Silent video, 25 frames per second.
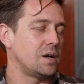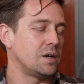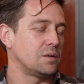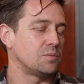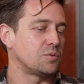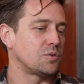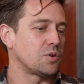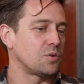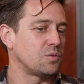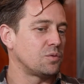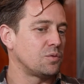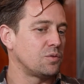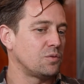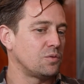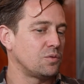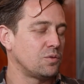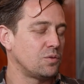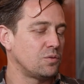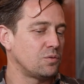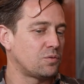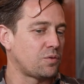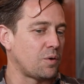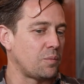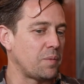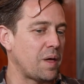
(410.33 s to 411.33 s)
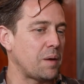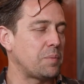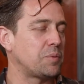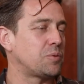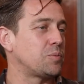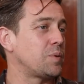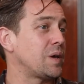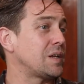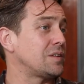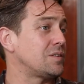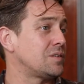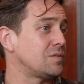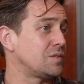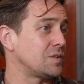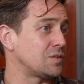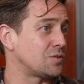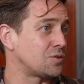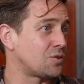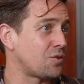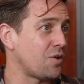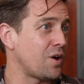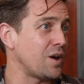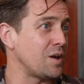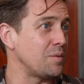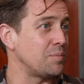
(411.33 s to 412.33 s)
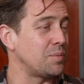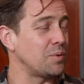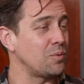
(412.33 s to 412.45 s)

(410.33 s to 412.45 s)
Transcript: So from that perspective, it's great.